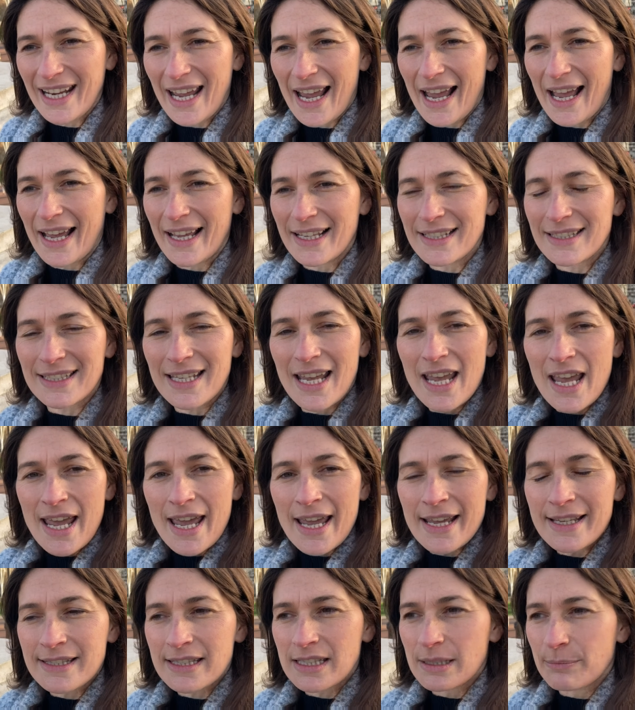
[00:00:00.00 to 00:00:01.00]
and
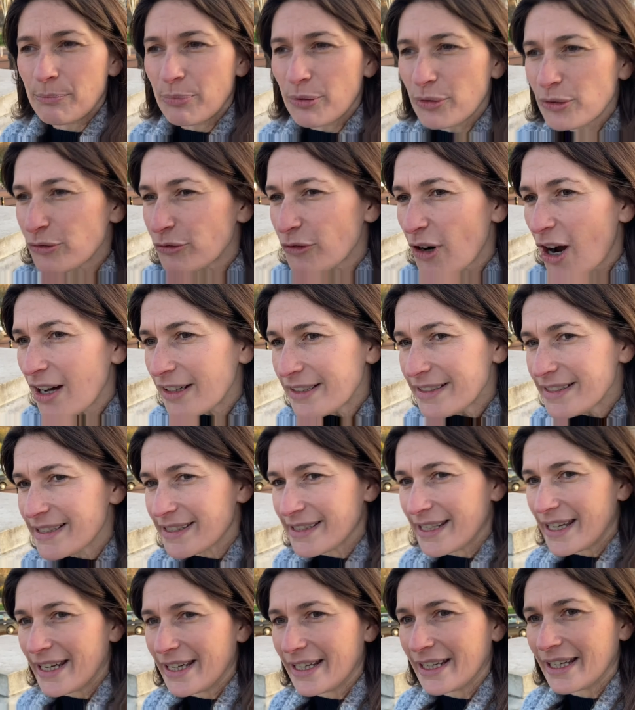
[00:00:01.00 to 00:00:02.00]
it's
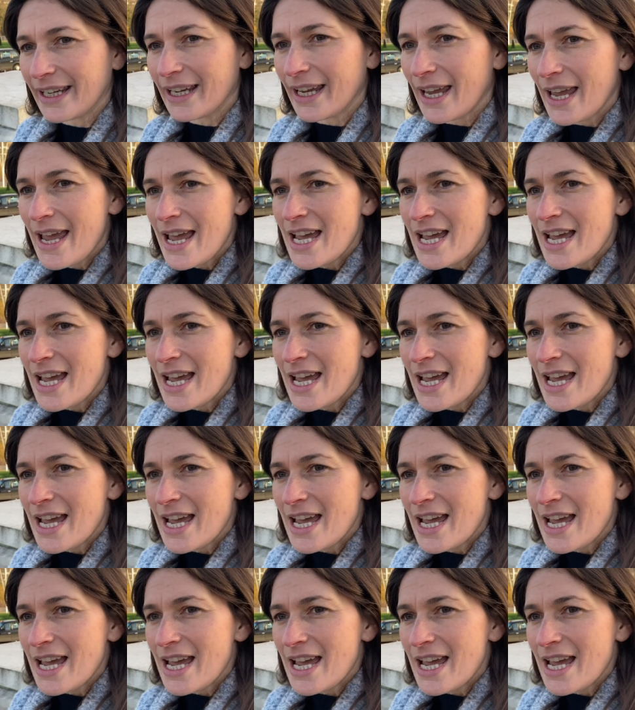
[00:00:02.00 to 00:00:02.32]
surprising